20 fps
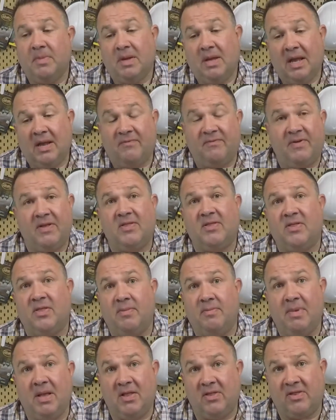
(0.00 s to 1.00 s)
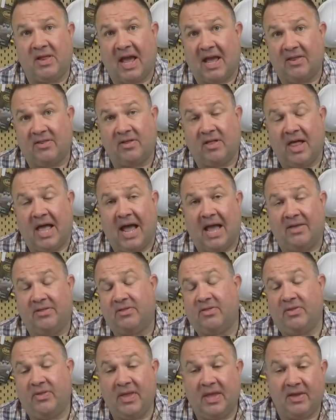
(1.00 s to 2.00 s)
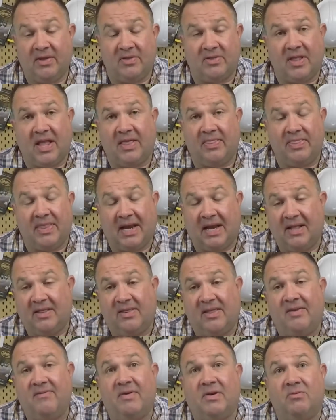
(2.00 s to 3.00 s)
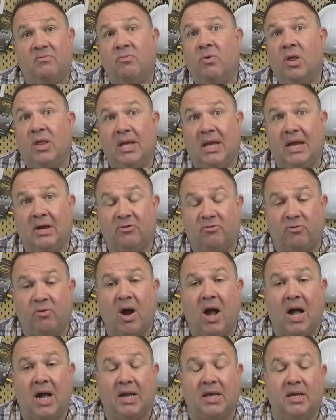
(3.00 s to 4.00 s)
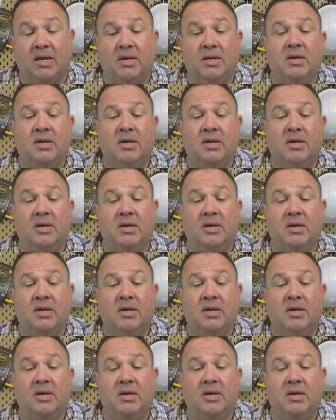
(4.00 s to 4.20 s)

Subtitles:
it fits in the mid-size class to the extent that it's even really a truck.